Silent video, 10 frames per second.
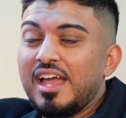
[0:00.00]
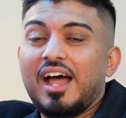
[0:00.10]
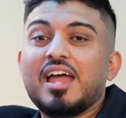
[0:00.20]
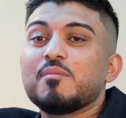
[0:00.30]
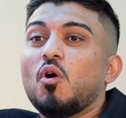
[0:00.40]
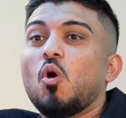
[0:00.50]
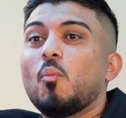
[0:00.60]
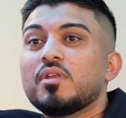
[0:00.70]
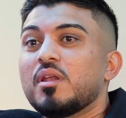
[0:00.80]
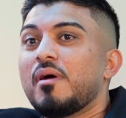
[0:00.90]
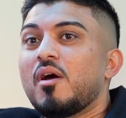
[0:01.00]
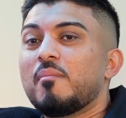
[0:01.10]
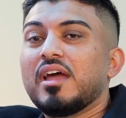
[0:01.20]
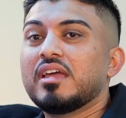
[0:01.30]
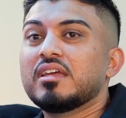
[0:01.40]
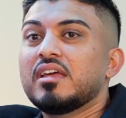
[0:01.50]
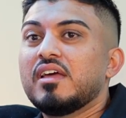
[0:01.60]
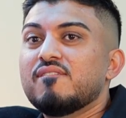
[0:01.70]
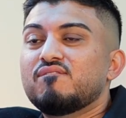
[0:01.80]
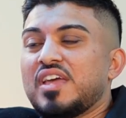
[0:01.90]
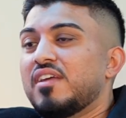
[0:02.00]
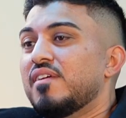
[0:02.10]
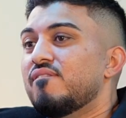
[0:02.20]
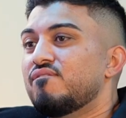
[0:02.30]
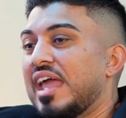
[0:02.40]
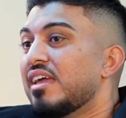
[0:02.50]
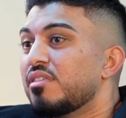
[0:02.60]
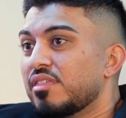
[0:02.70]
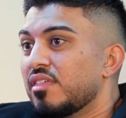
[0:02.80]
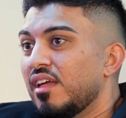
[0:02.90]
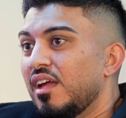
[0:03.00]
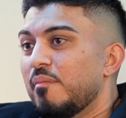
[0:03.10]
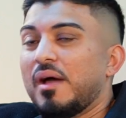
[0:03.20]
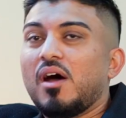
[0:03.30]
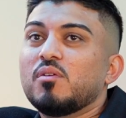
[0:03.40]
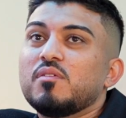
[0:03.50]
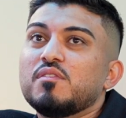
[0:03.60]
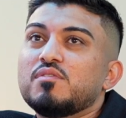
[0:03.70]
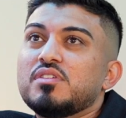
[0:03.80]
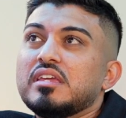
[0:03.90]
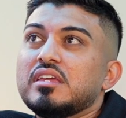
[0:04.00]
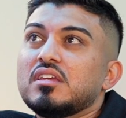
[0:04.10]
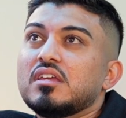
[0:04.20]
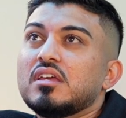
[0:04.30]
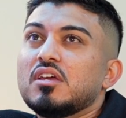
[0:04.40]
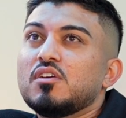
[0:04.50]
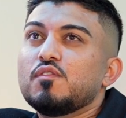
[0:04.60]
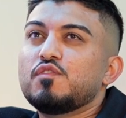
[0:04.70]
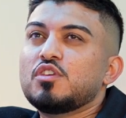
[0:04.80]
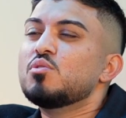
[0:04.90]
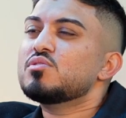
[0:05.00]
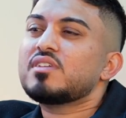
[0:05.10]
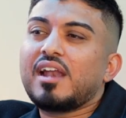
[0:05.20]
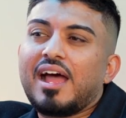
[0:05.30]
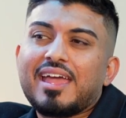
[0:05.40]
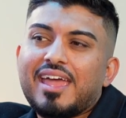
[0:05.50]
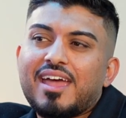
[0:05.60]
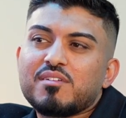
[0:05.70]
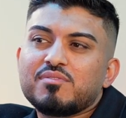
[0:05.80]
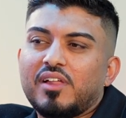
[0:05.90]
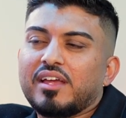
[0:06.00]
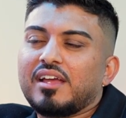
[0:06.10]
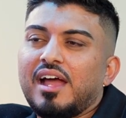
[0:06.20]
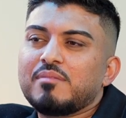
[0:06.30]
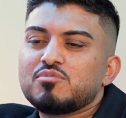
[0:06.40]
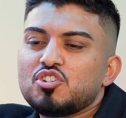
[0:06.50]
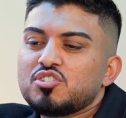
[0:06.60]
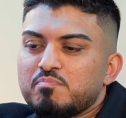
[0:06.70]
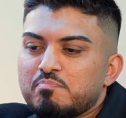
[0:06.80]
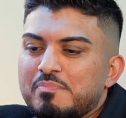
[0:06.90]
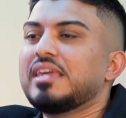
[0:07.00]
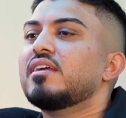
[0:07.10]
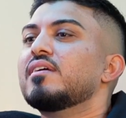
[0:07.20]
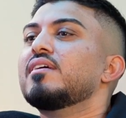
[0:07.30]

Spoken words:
I'm open about my faith, about the views that I have. Like I'm just me.